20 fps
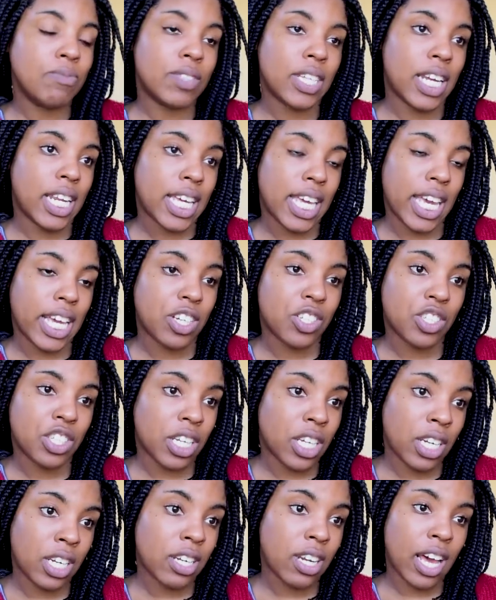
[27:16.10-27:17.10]

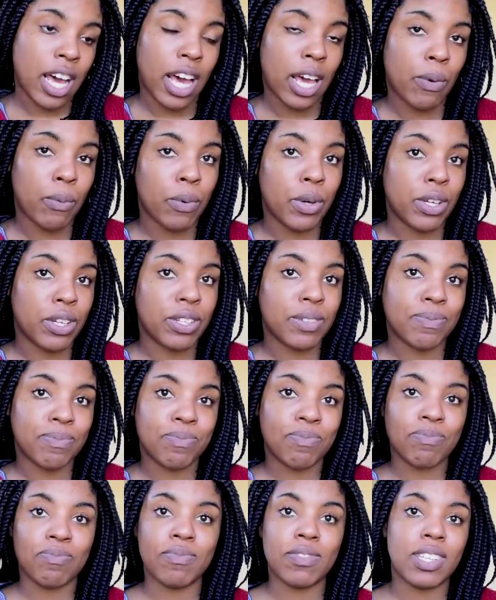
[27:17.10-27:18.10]
dedication, I will
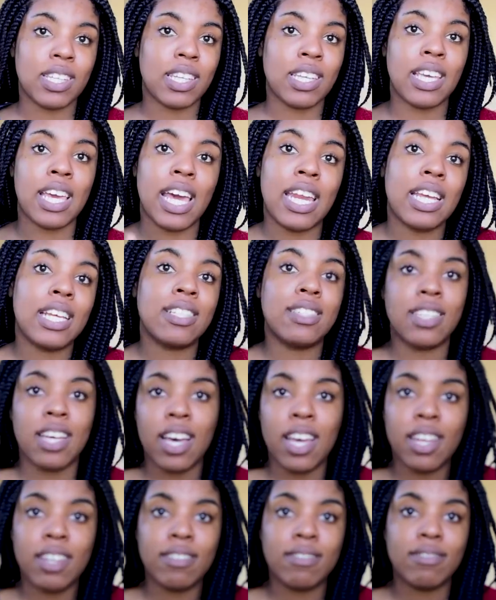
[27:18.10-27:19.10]
get it
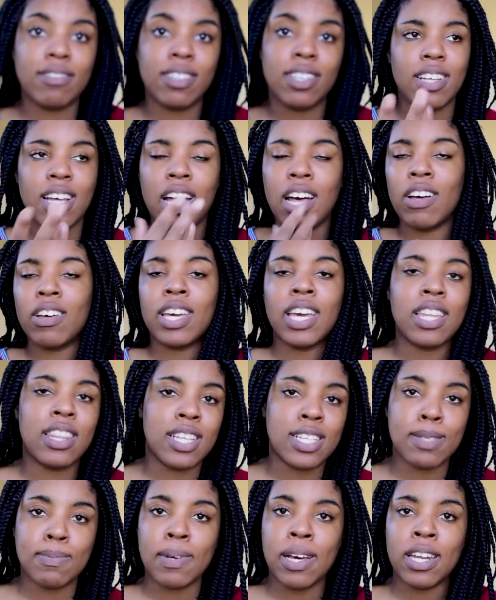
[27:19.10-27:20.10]
done. I'll get
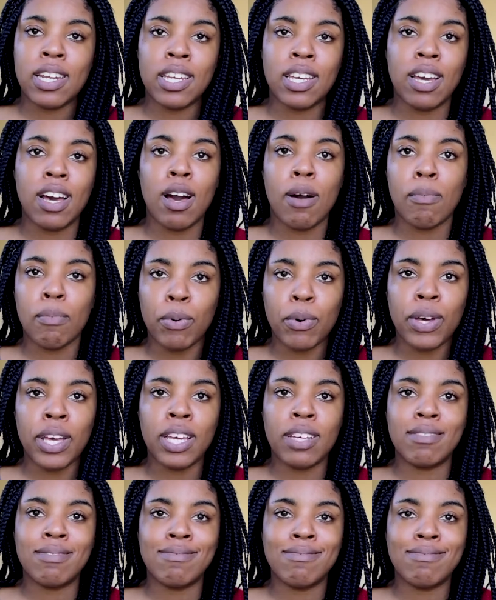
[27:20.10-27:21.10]
this body on
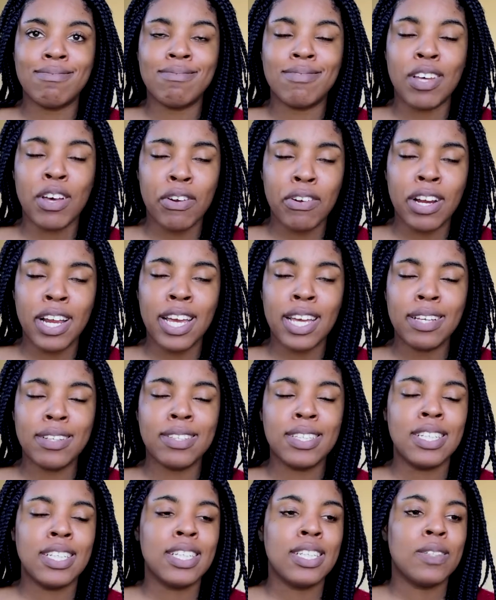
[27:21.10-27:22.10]
point. All right.
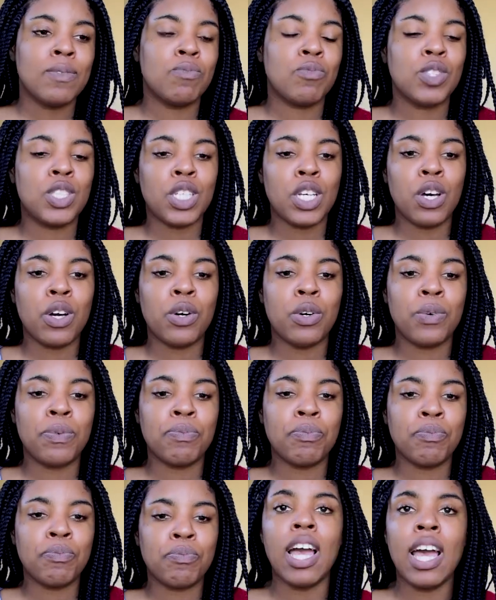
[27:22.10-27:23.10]
So
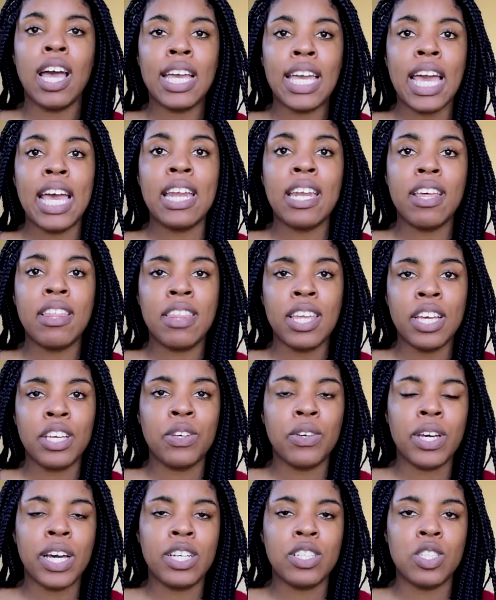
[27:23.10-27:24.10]
again, thank
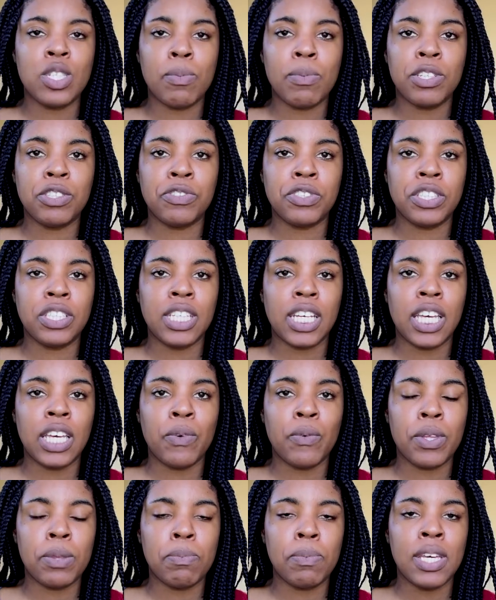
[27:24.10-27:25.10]
you guys so much for
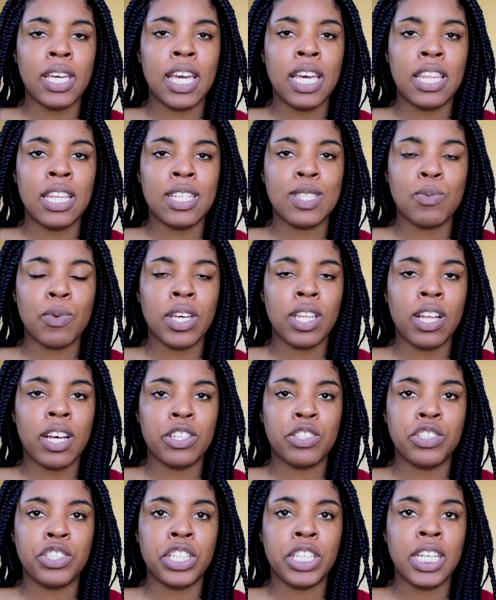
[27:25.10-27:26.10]
sticking with me in this weight
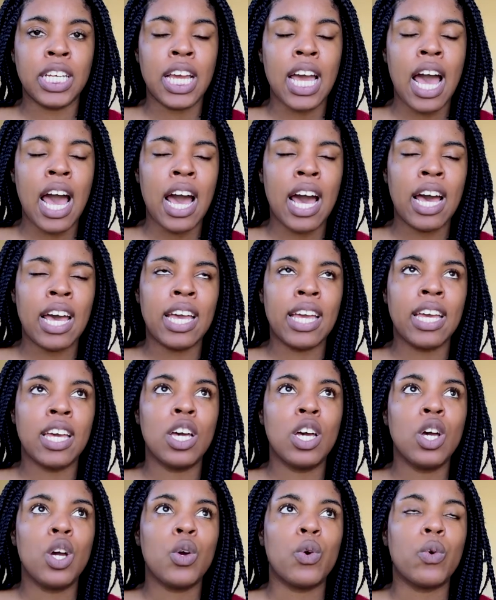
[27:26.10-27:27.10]
loss journey. I
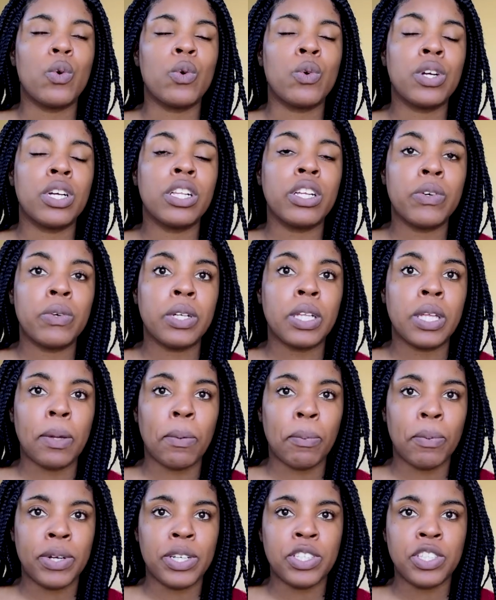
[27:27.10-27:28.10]
really, really
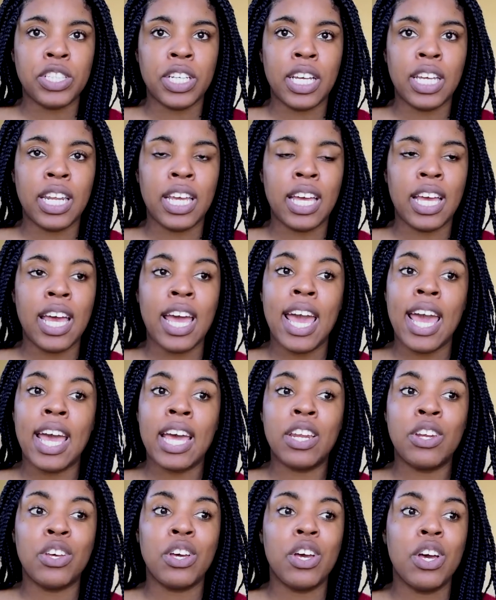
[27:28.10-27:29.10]
appreciate it.
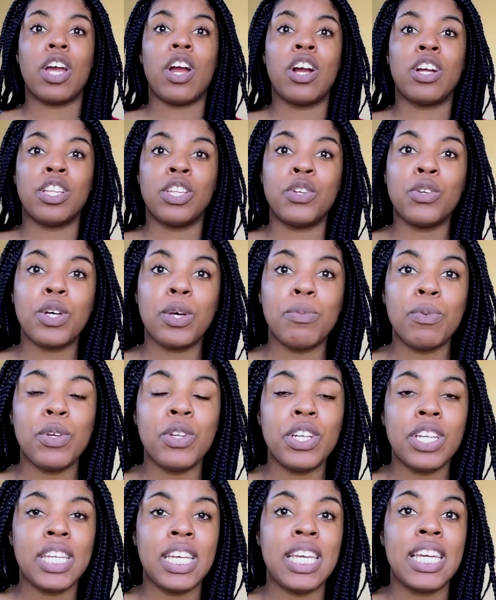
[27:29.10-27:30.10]
And our little
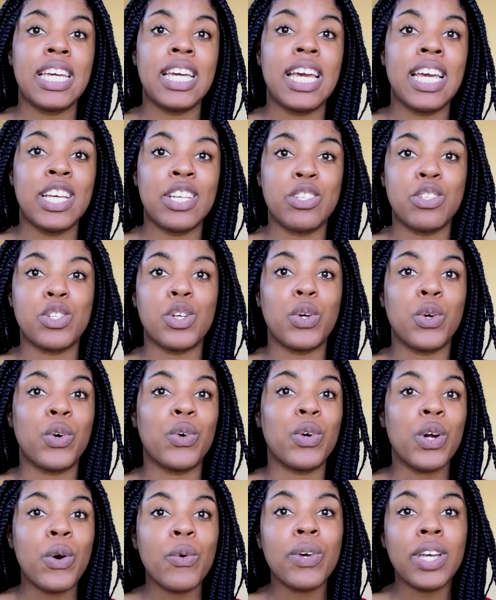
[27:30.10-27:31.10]
community is
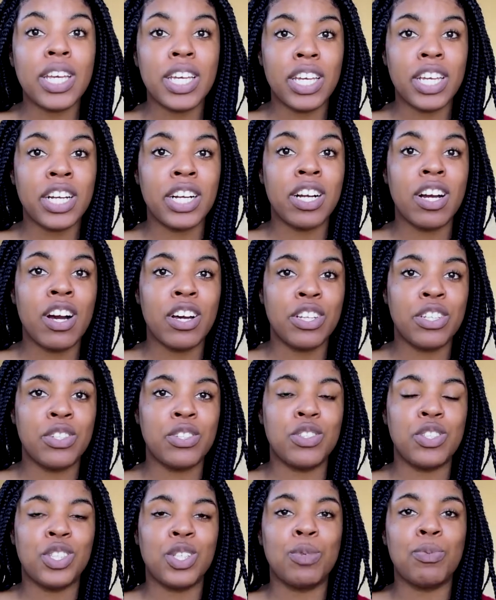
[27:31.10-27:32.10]
growing here on
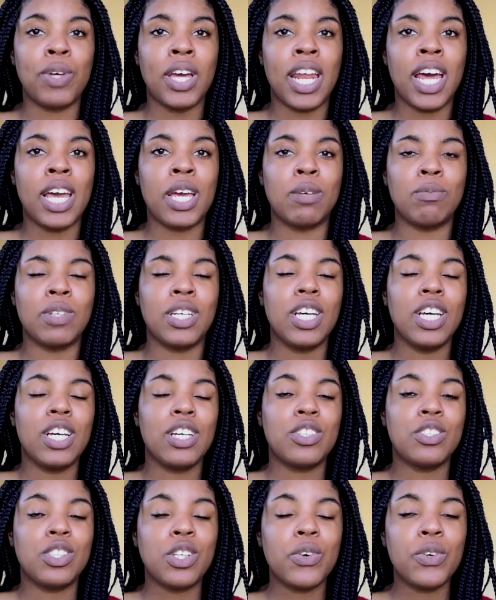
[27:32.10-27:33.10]
YouTube, and I am
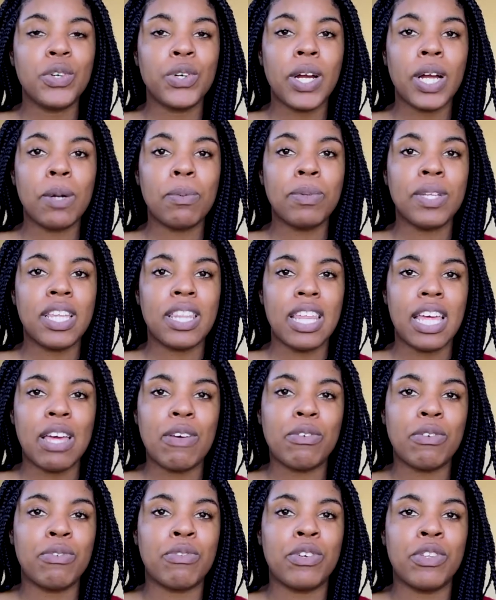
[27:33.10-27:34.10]
so incredibly
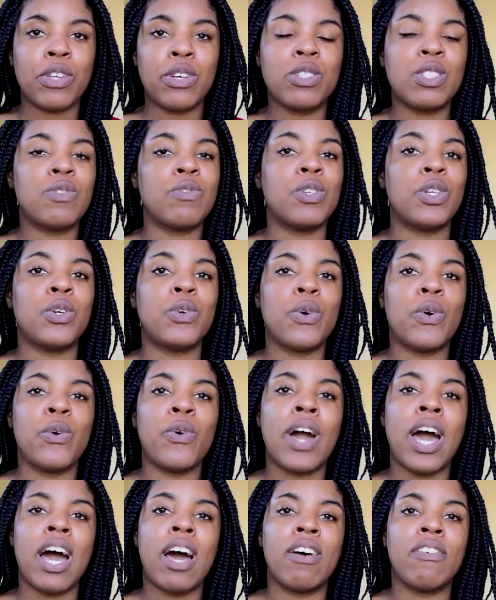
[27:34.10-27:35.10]
thankful for those of you who
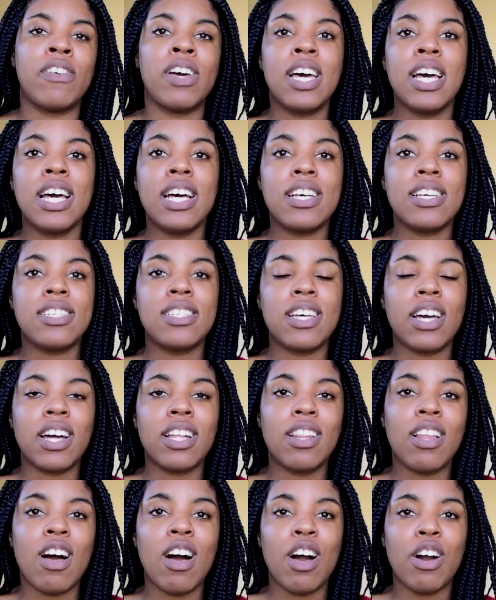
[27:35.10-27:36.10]
have stuck
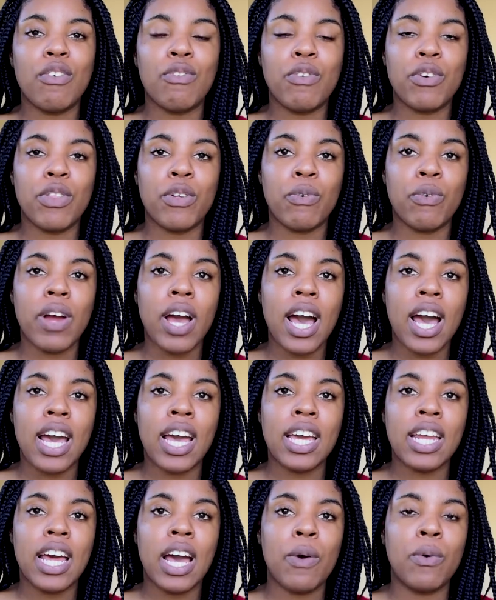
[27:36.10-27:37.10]
along for the
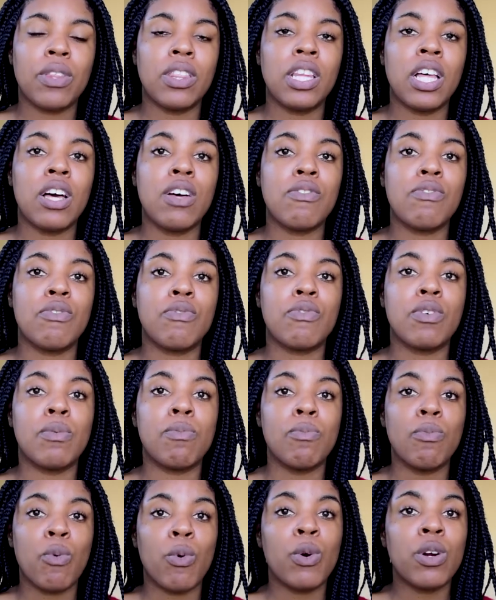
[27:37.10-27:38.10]
ride. I would love for
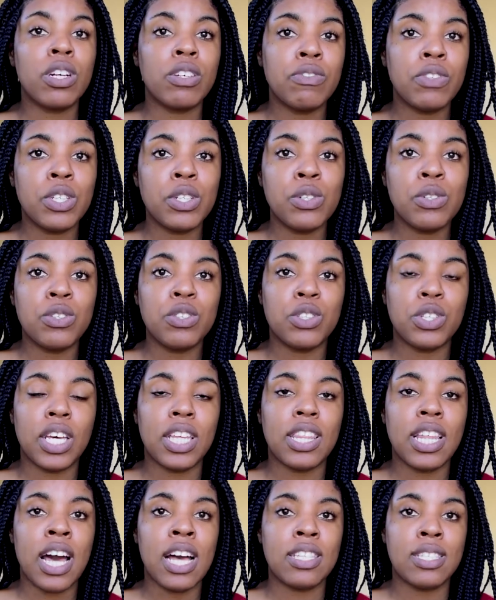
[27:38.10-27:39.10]
more of you to
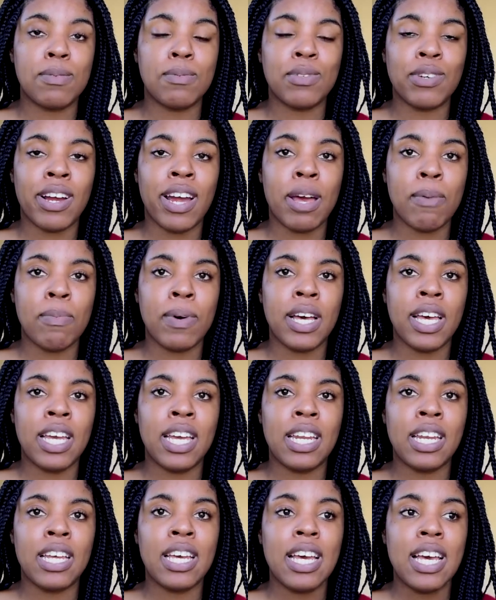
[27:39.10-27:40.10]
hit that subscribe
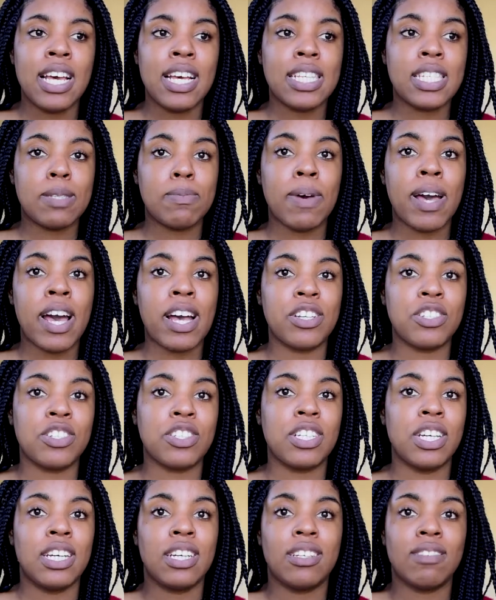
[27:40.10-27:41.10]
button, smash,